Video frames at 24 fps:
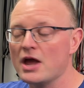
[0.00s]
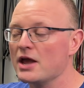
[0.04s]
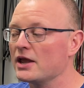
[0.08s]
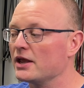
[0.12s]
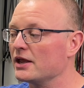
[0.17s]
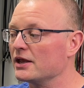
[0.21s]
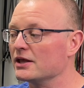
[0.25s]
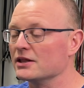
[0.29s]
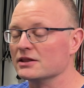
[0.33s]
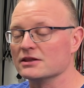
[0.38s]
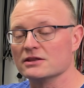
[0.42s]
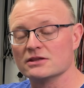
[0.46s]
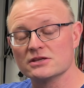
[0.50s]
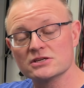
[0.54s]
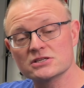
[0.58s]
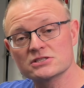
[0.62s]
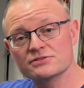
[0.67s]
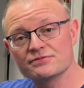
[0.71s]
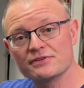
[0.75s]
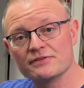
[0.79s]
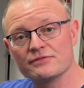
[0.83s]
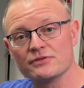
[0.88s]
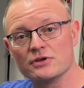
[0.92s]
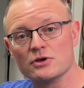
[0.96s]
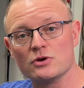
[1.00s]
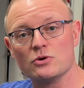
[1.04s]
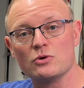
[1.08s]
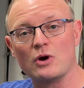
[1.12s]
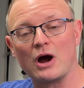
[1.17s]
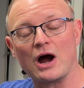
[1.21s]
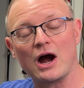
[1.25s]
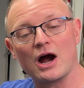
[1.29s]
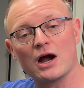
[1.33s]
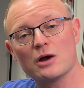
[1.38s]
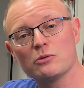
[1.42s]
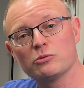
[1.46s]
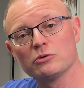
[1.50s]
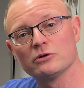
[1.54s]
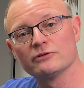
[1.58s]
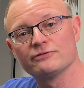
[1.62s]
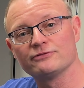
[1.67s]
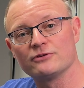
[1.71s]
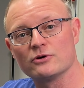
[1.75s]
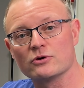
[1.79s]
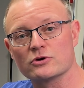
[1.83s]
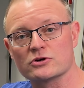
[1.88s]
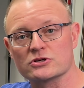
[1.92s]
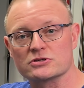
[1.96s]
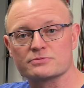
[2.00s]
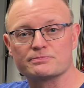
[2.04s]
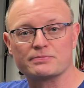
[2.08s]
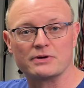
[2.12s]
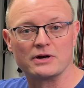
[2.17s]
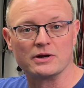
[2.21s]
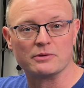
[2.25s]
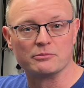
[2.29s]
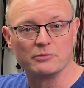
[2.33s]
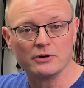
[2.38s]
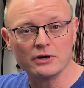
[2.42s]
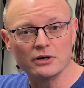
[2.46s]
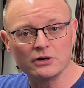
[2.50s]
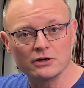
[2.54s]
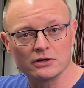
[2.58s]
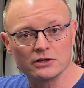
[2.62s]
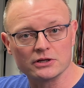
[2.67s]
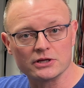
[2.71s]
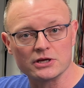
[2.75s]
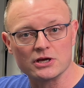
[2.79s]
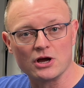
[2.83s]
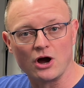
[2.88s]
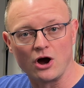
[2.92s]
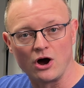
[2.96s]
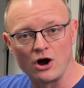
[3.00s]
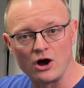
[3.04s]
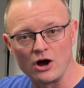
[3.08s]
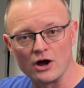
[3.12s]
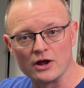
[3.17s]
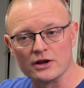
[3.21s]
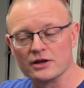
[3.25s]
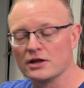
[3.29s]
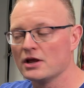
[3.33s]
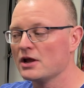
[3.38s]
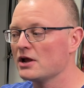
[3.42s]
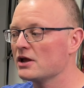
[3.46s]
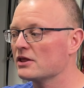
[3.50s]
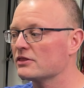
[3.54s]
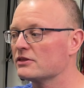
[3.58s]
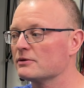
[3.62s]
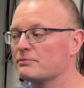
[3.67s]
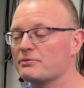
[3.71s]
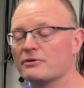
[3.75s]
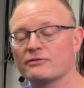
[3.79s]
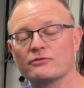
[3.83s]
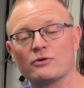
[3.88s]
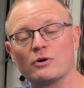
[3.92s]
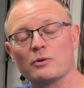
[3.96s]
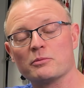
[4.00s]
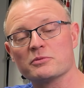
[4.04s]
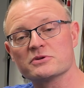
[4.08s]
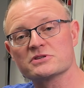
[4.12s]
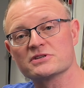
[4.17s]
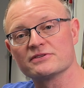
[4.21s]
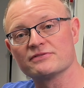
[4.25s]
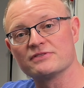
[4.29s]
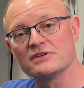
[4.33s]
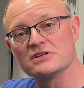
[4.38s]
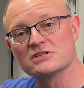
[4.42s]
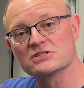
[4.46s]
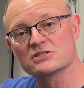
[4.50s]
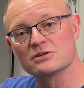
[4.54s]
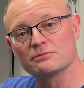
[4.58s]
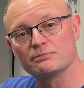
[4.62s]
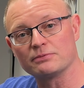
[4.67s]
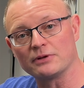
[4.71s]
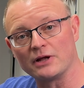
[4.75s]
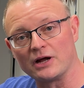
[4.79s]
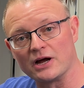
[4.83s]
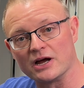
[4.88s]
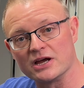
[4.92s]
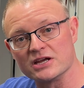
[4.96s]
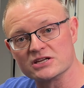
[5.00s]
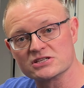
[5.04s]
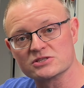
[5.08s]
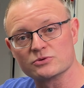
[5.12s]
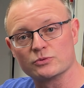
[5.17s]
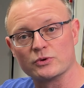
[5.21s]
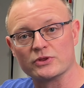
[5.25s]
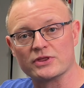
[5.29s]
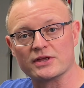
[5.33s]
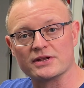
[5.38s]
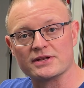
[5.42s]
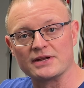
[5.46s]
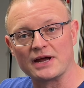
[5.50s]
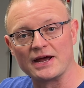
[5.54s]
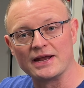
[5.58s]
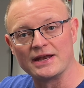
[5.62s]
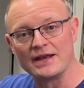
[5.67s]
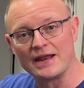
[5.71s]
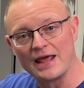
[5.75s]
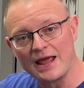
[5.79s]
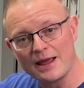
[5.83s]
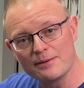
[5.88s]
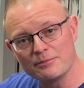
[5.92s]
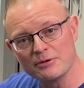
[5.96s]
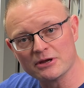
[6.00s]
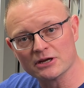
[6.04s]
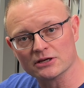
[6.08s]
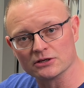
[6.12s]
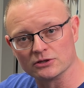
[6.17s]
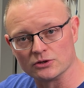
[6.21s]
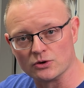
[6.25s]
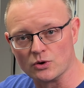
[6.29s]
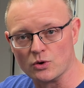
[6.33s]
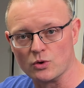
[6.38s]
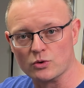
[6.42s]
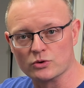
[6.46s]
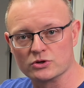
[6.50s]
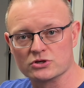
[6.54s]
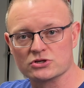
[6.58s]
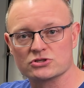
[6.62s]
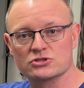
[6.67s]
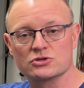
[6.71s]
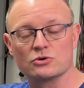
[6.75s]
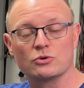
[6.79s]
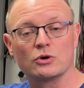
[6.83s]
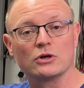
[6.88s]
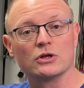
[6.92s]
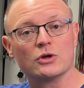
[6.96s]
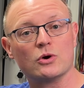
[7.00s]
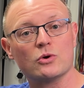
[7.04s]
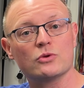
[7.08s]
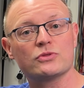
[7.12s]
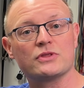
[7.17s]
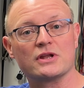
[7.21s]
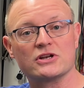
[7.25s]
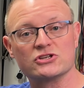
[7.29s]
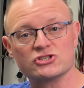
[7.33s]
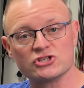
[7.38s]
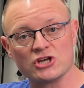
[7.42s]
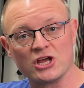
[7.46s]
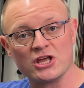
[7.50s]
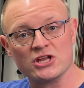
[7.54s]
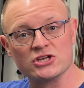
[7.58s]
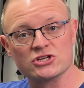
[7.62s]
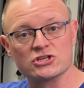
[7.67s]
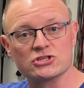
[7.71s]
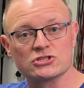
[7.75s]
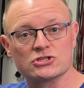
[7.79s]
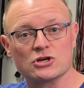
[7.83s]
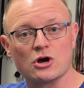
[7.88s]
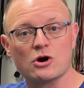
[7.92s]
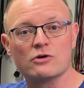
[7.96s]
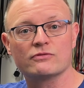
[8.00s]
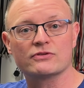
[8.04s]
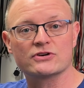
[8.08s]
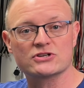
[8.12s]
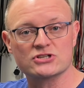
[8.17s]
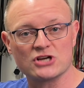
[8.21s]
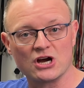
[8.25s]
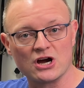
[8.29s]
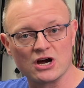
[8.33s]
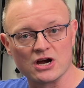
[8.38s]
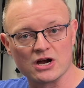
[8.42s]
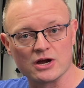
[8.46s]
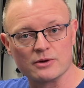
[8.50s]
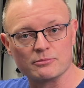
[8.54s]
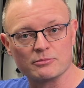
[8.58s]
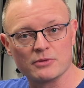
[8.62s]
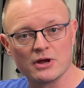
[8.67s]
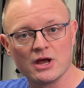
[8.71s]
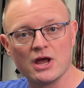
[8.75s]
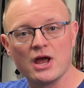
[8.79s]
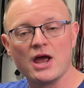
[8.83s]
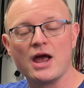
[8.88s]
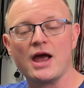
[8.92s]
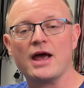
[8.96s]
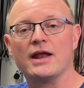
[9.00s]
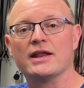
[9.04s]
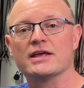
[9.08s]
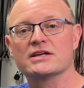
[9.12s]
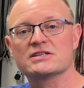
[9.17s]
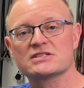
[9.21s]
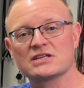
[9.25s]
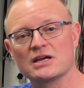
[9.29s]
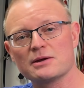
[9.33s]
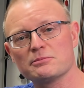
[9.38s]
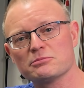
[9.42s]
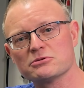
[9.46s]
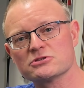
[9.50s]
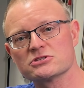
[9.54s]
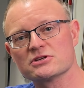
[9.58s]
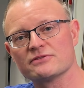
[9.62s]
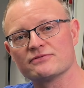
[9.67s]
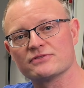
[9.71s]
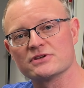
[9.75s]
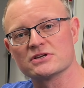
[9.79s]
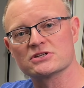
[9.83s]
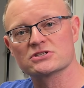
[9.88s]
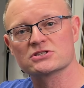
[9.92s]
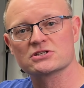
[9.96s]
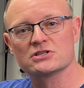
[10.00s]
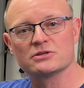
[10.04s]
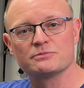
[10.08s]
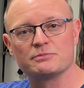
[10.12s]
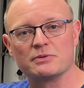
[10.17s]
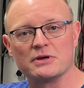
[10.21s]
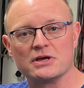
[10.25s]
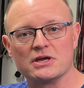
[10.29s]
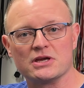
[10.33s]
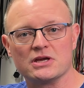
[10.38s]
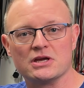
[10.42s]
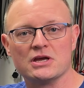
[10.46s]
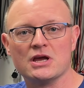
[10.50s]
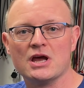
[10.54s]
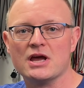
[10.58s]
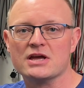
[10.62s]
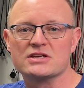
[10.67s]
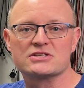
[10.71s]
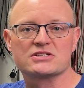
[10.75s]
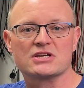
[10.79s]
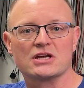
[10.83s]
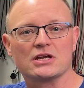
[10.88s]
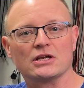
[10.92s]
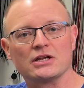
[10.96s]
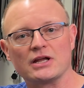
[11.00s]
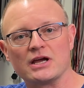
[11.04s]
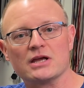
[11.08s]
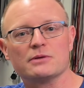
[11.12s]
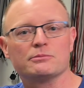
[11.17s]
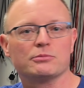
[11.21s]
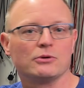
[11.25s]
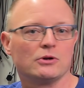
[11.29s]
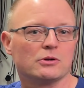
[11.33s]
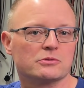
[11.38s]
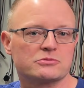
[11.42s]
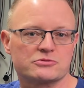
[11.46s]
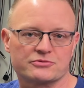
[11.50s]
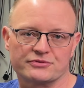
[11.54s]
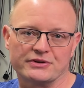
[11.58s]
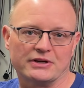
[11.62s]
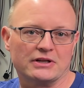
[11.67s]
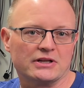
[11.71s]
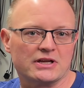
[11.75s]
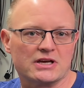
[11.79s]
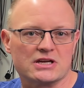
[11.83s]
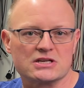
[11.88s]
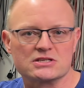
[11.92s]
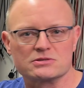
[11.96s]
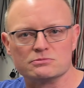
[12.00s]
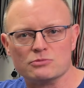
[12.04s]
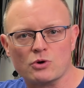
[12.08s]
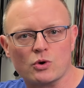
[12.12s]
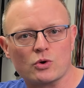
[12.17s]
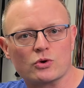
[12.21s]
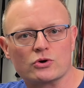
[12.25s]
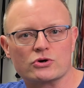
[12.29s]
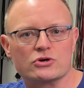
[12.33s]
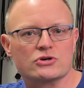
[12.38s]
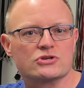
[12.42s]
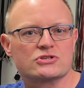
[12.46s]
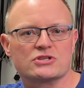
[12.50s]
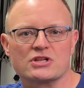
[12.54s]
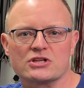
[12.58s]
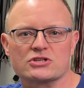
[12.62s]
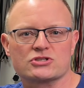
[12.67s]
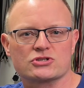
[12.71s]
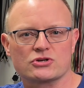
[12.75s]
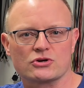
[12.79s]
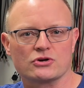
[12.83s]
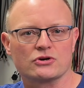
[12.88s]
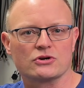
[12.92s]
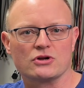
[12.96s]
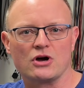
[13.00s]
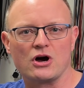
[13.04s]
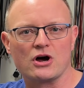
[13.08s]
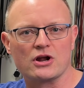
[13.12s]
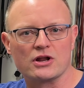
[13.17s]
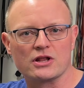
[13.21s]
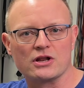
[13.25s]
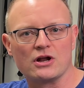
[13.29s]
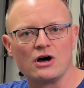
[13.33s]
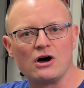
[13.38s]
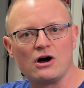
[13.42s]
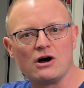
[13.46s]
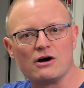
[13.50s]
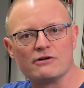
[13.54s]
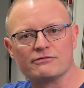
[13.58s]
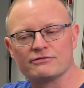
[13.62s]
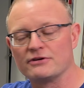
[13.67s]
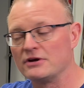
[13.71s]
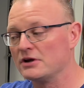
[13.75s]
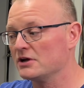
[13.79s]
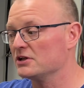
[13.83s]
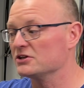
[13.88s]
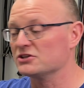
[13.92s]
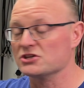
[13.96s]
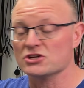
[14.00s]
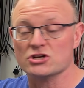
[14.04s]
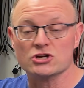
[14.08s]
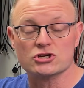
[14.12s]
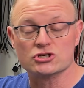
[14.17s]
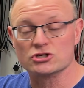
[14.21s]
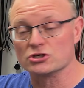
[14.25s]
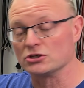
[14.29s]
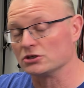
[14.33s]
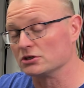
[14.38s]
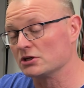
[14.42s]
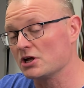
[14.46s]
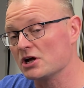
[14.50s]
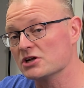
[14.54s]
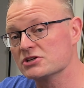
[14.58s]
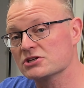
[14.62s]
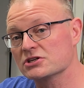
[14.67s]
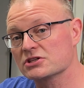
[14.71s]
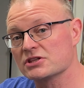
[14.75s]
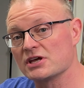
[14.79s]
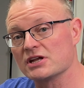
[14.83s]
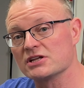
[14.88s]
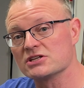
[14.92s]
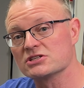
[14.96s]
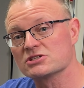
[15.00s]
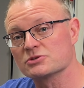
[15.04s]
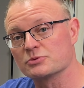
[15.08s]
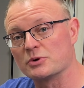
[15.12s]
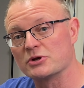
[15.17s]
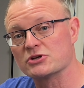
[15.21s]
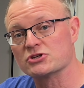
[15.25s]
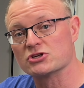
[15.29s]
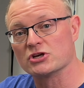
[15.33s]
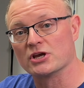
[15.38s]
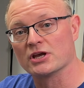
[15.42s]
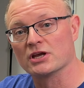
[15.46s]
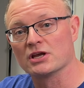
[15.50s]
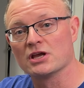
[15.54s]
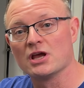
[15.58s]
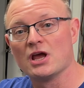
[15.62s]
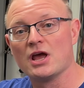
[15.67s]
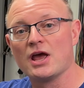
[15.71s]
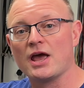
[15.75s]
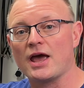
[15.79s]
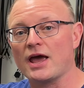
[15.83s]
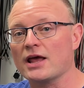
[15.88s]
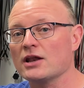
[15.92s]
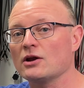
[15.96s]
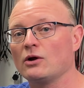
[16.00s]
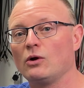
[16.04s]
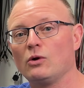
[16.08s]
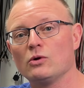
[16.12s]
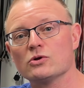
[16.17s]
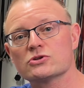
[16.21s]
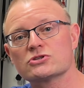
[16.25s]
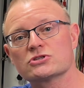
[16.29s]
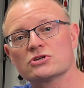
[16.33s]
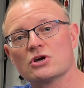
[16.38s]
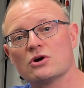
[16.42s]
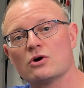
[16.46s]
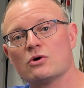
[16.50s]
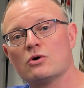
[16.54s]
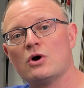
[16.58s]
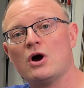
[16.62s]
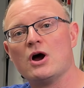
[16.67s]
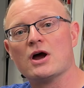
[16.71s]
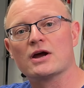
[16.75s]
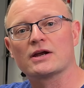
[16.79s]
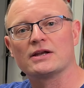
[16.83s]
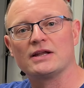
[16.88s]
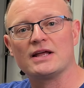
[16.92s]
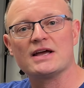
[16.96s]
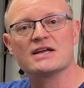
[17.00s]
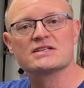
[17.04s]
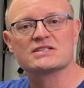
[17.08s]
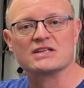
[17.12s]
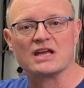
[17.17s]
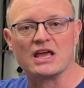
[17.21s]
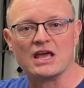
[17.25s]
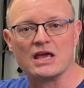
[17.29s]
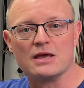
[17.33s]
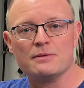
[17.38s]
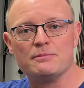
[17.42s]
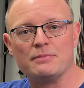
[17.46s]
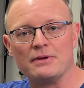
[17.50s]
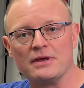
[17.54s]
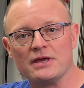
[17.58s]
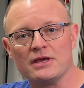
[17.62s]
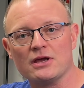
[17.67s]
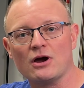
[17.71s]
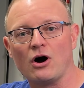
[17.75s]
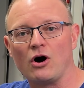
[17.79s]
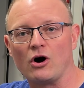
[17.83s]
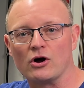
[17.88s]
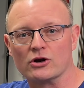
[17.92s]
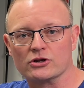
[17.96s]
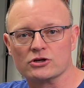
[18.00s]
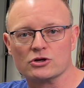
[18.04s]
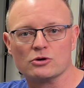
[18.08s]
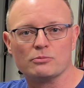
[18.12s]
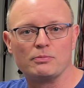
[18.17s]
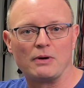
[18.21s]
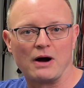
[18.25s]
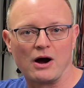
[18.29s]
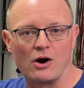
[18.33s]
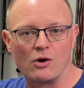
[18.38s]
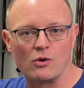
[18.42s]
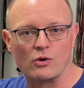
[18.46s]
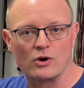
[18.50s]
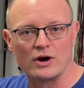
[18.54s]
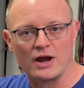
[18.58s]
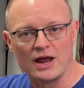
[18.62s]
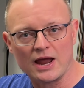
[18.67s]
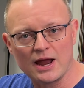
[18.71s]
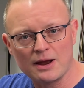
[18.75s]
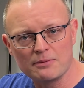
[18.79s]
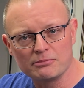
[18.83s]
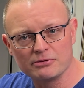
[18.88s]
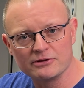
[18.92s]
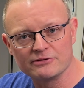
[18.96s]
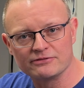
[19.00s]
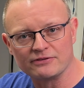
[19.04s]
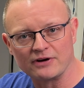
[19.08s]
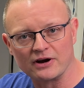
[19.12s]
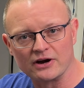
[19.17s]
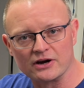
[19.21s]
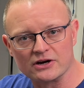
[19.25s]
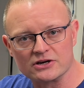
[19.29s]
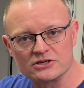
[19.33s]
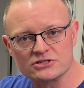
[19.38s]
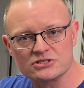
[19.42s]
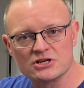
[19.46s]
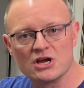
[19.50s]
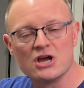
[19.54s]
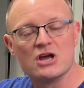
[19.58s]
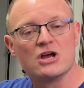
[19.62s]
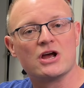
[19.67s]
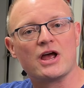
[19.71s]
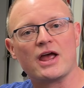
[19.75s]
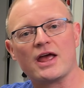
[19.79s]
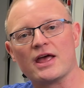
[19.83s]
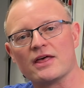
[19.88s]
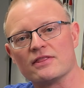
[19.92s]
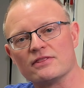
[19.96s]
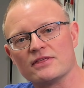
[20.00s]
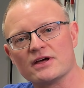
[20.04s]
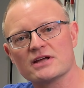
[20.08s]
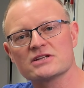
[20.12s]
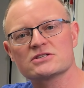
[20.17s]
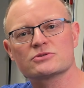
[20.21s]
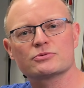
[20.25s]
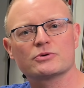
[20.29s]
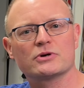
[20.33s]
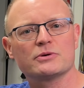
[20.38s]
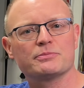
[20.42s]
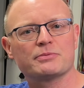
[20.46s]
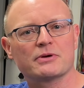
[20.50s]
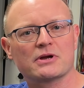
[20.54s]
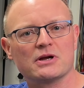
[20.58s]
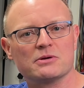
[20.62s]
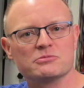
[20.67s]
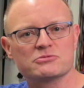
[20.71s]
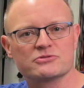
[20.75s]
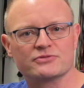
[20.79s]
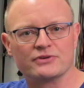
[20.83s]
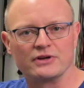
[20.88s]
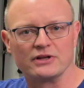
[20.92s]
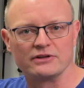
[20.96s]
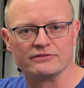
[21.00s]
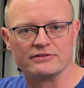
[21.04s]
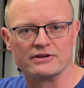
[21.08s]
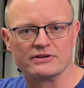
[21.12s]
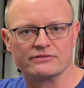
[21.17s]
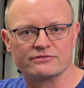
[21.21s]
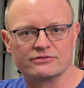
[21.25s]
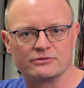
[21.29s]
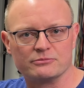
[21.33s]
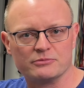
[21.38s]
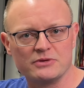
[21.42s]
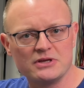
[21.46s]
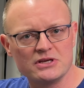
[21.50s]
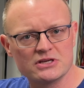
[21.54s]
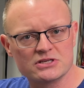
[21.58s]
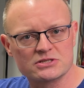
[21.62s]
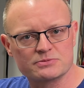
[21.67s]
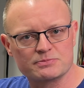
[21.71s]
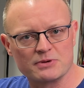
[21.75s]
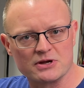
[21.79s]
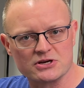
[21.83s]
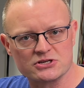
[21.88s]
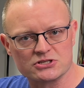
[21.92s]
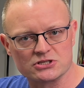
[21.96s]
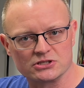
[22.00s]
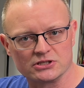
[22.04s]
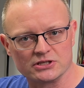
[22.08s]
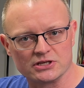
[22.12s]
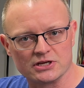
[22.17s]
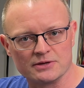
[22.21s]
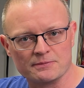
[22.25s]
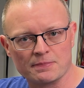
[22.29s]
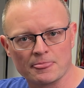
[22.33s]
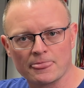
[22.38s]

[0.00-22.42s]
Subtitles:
In this review, I will focus primarily on the performance of these supplies with a dynamic load, so a load that changes over time. And examples of this could be, say, light bulbs, relays, motors that turn on and off, digital logic that is switching, and also Class AB audio power amplifiers. And that's where it becomes relevant for me especially.